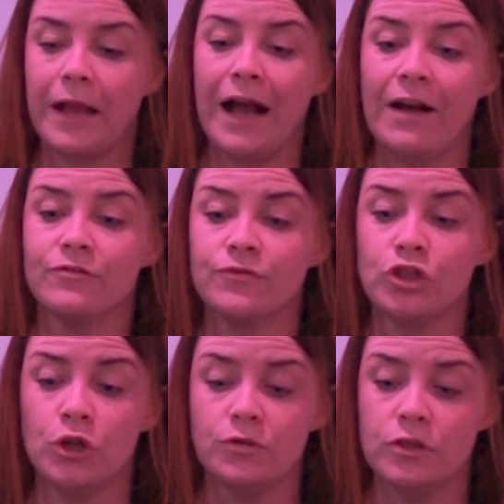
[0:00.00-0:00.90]
I've
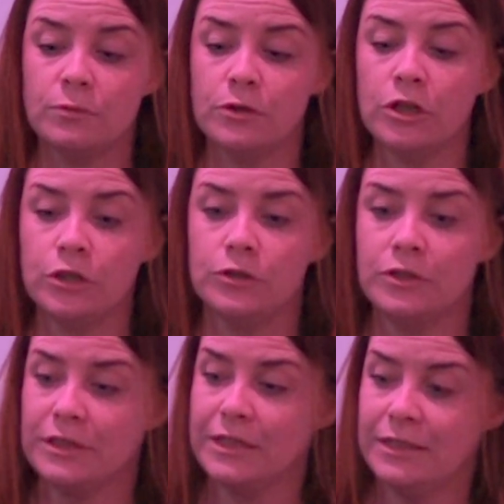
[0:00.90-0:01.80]
chosen to include
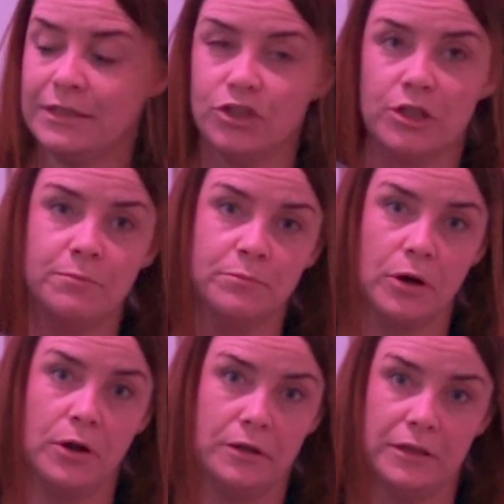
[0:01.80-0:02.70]
this gym
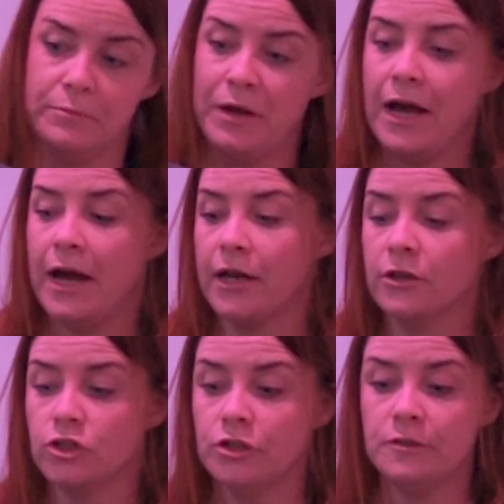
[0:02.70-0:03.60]
ball in the
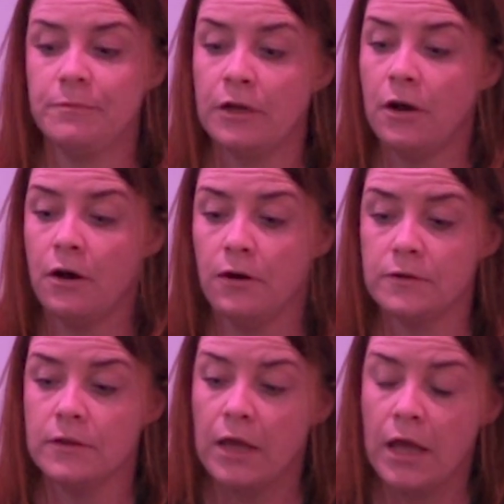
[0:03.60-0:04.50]
pack just
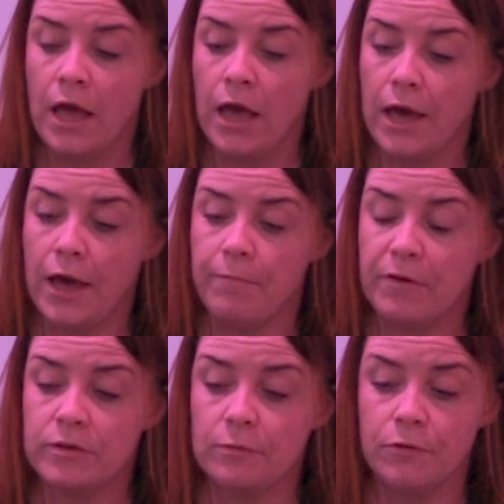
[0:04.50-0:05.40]
because
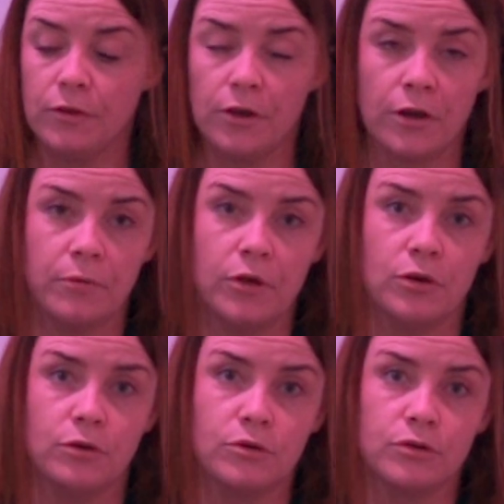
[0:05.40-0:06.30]
it's something that can be
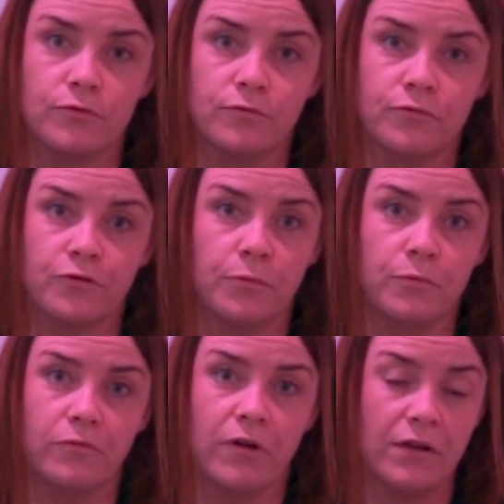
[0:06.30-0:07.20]
used
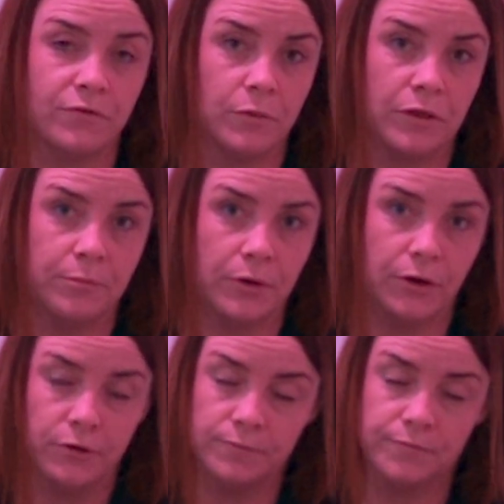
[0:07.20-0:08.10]
right from when they're
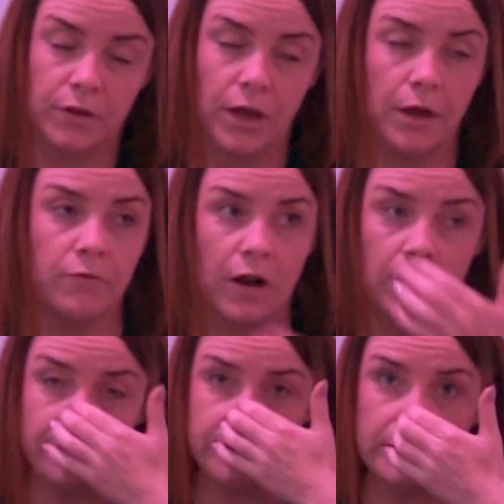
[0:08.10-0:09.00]
born, right
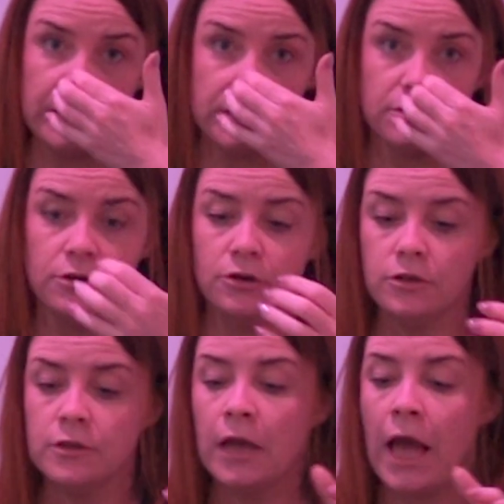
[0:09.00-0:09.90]
up until adulthood.